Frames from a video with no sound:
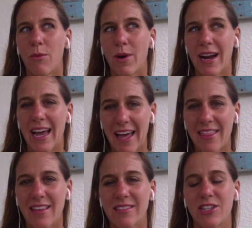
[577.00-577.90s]
when I
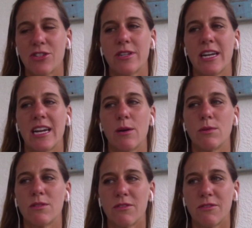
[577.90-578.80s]
had this injury and I
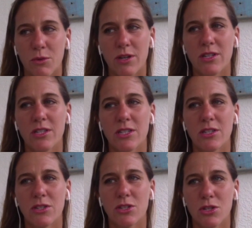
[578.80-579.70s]
was
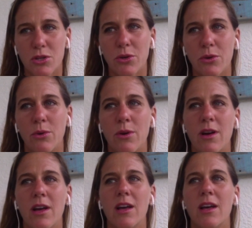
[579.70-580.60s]
forced to
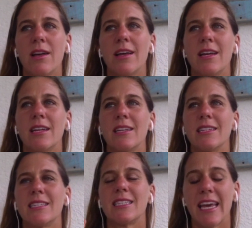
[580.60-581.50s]

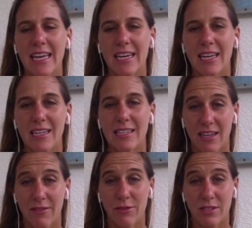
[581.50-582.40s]
take
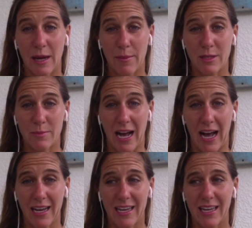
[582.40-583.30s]
several steps
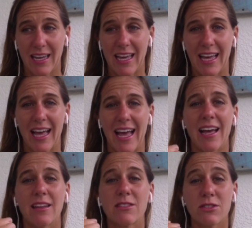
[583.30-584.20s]
back,
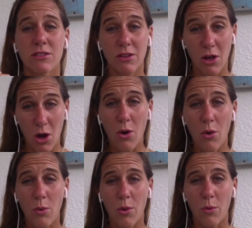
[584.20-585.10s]

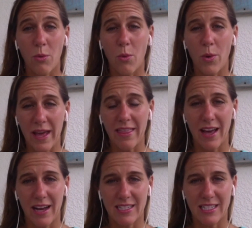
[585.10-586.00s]
slow way
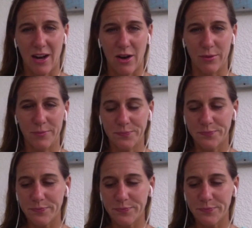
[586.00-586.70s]
the heck down,